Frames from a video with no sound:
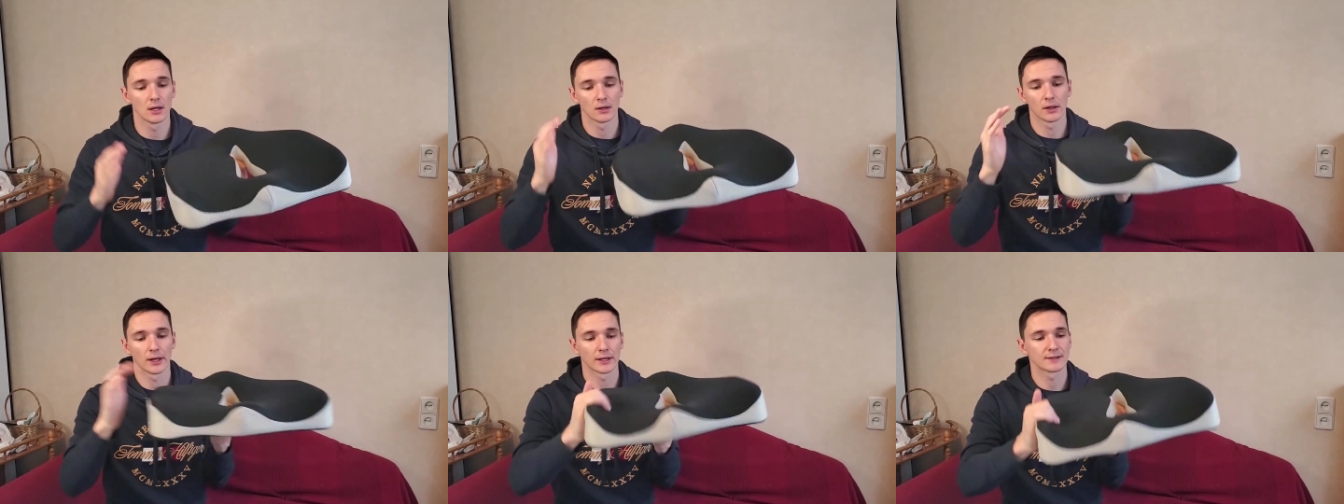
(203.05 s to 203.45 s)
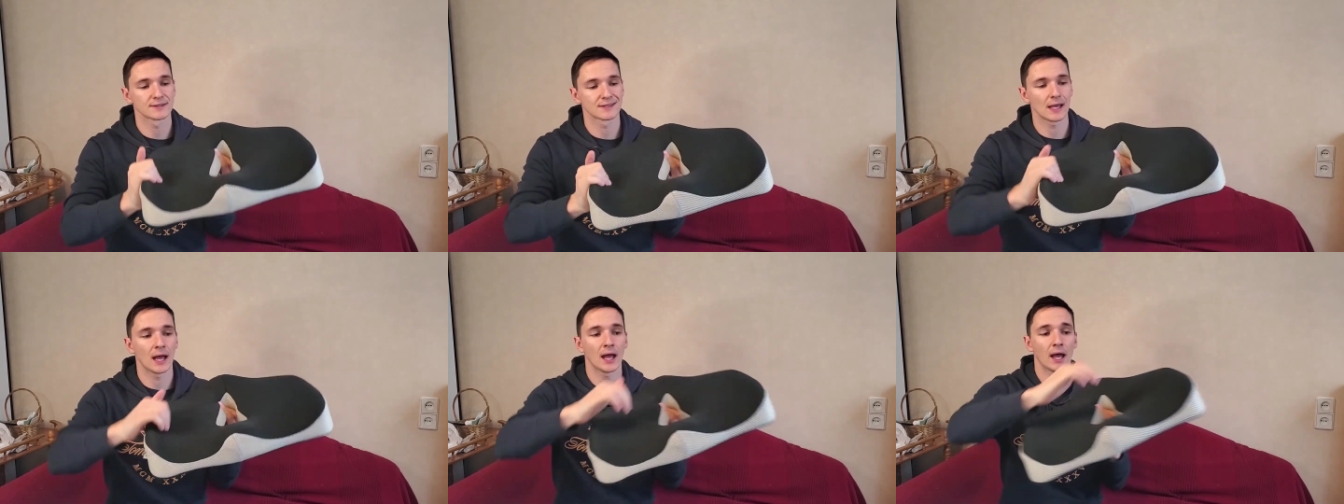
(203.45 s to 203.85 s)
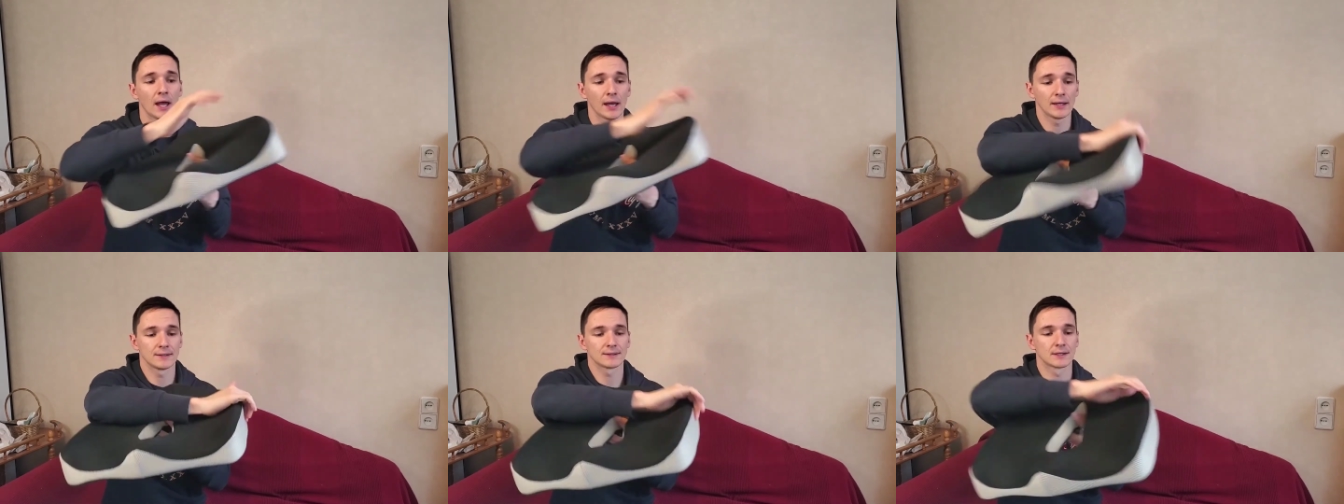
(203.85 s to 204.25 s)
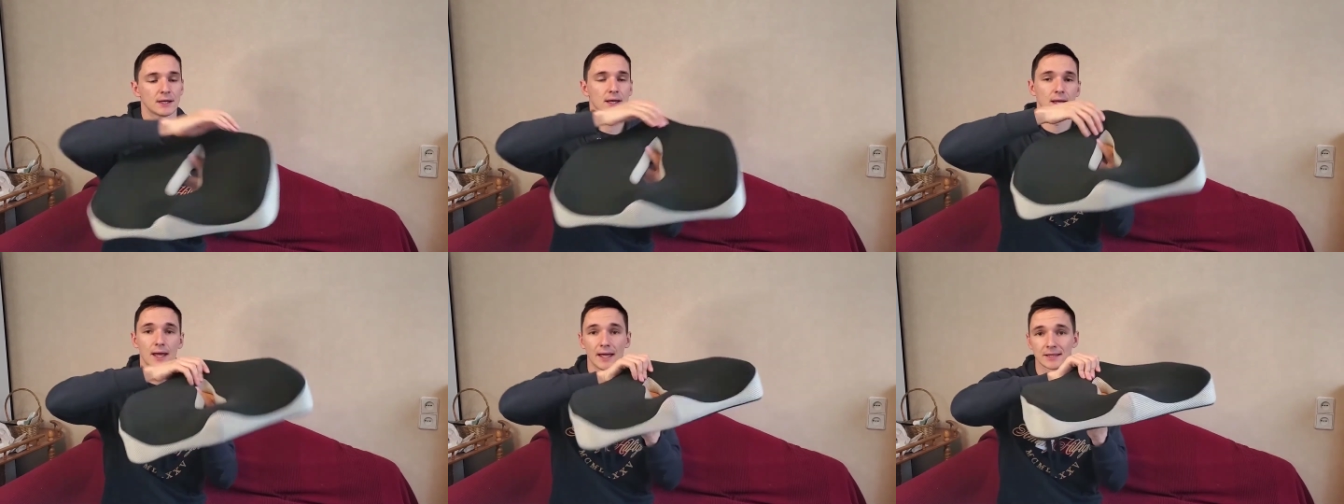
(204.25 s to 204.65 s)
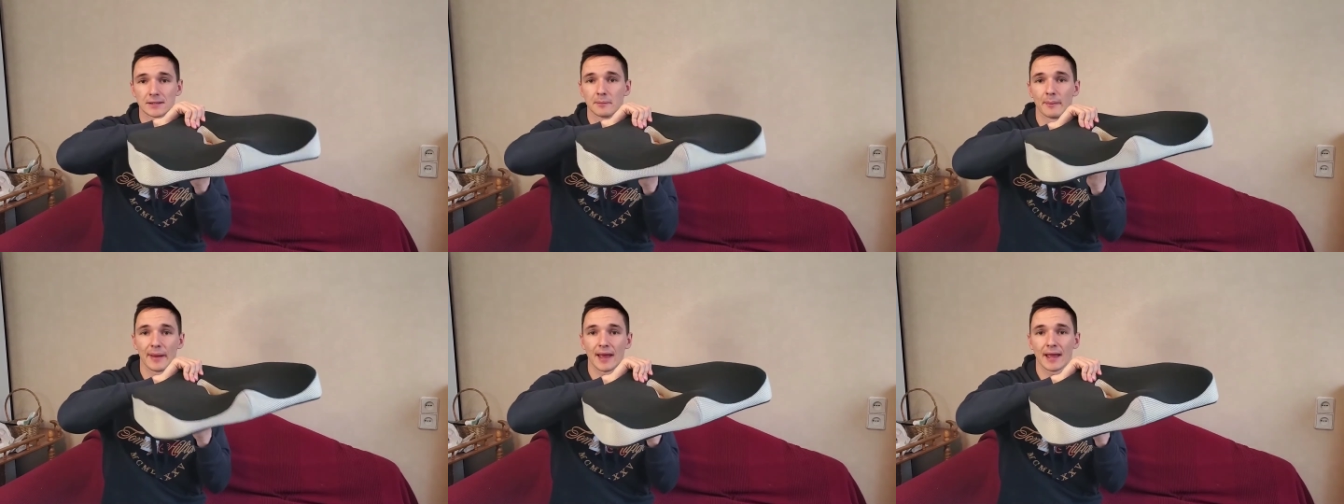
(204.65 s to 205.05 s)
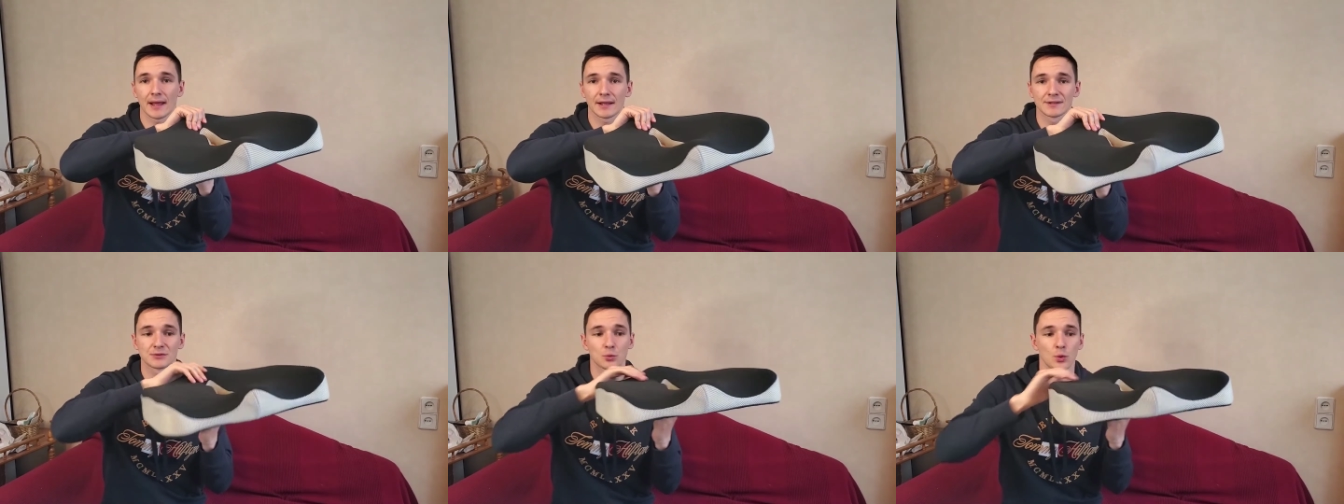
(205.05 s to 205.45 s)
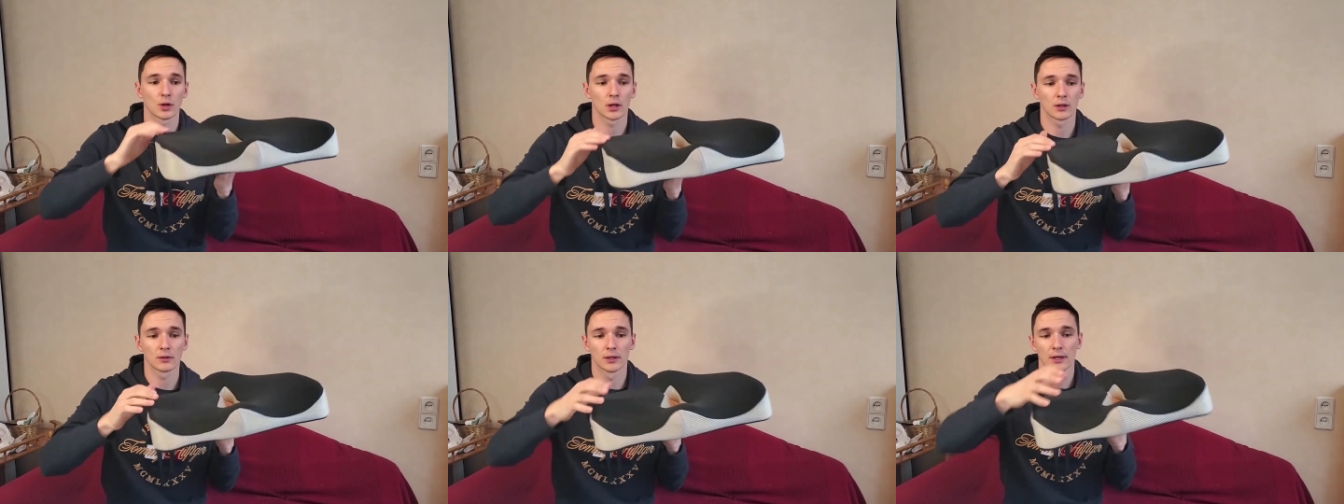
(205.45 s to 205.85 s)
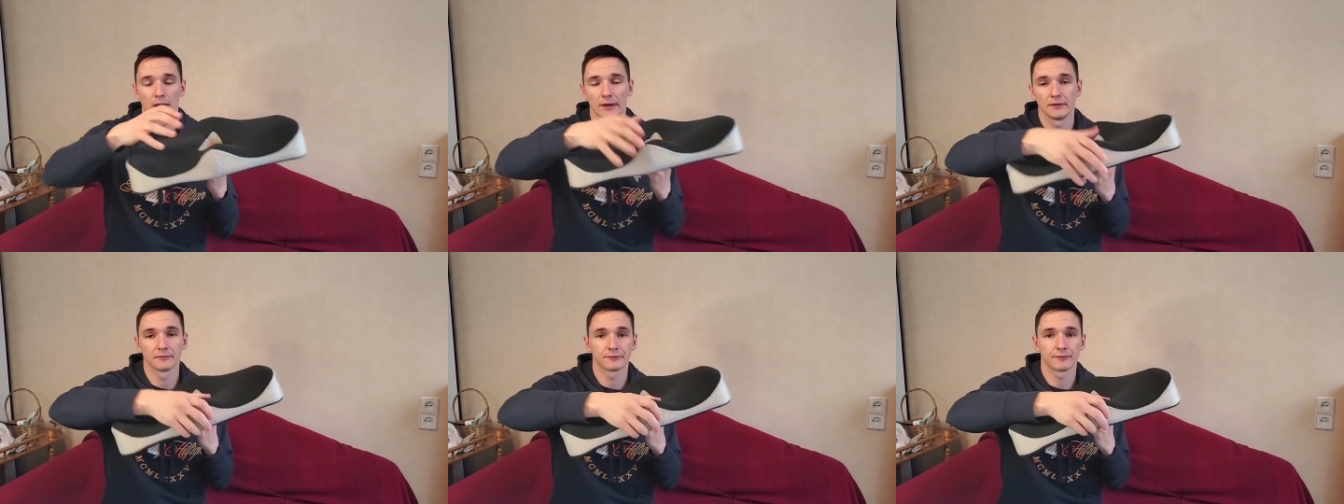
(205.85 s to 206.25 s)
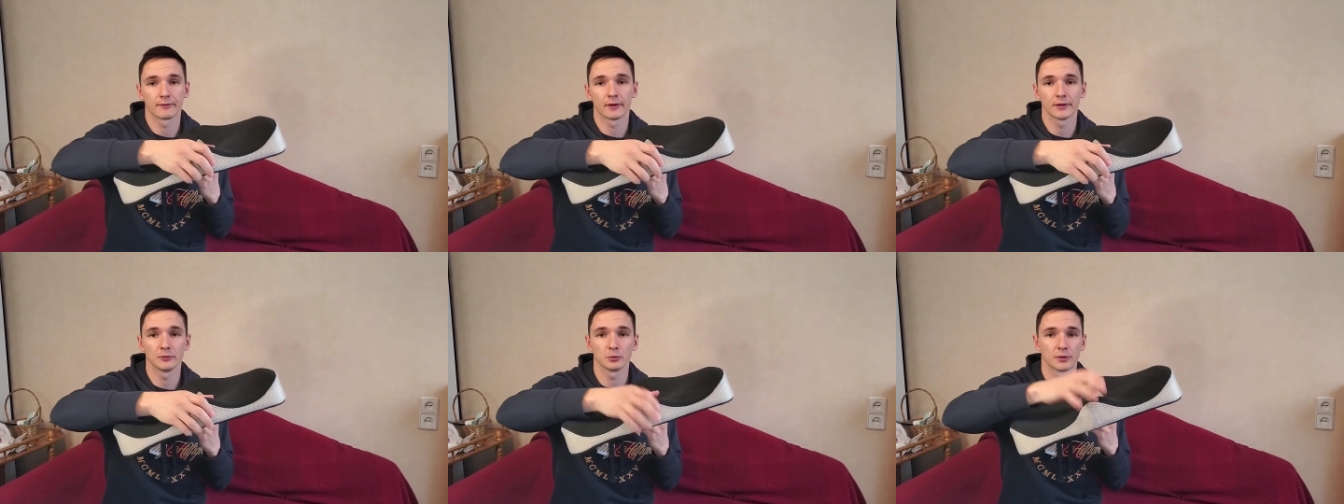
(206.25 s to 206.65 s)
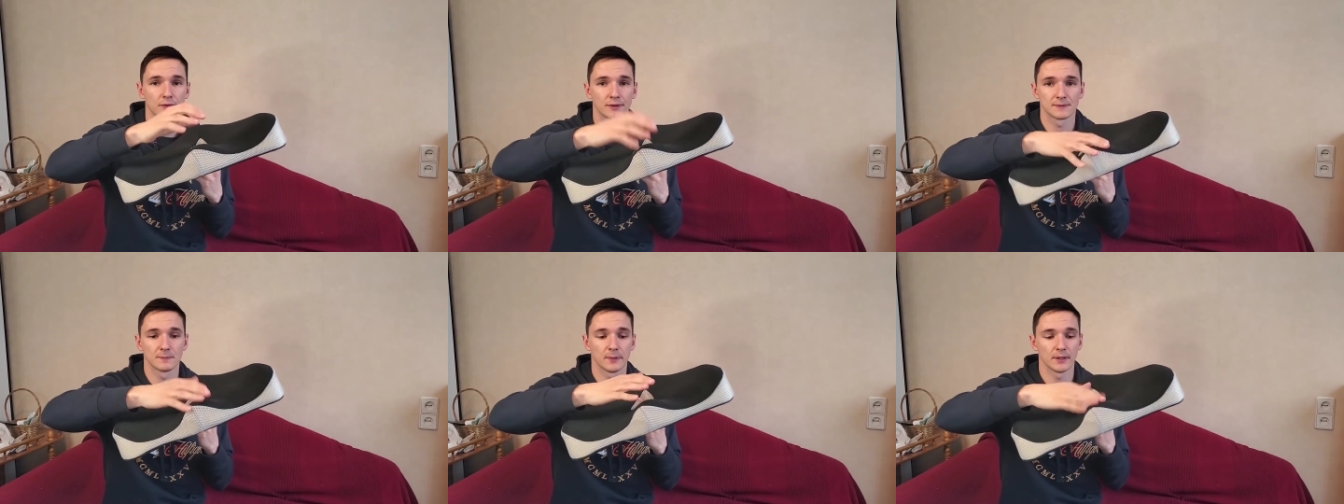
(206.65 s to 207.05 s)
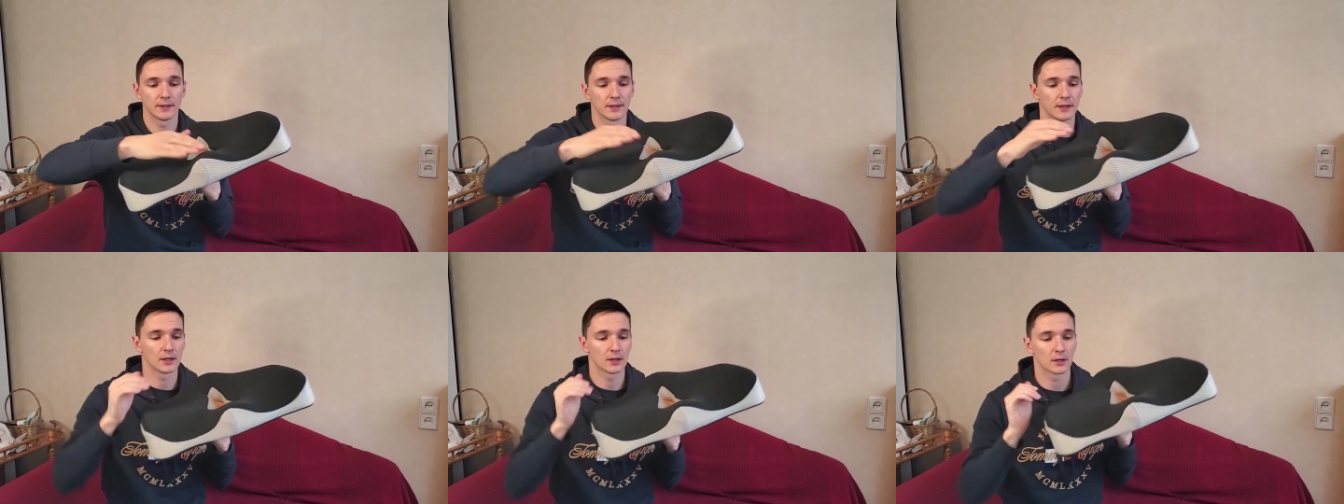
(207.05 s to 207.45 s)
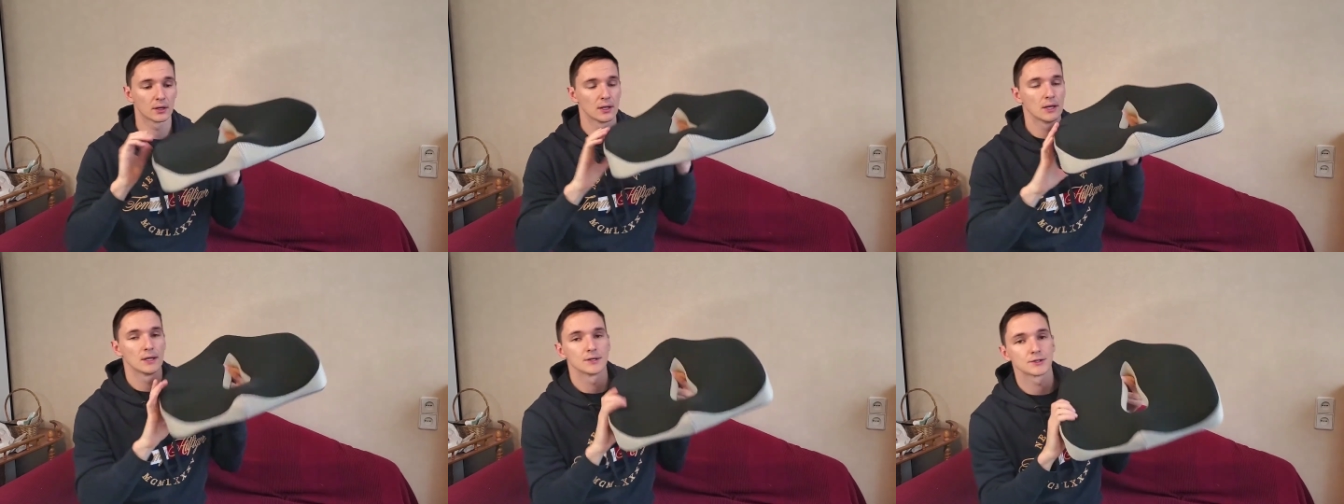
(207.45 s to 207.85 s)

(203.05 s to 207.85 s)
like sides, at the back as well, in front with this bit here.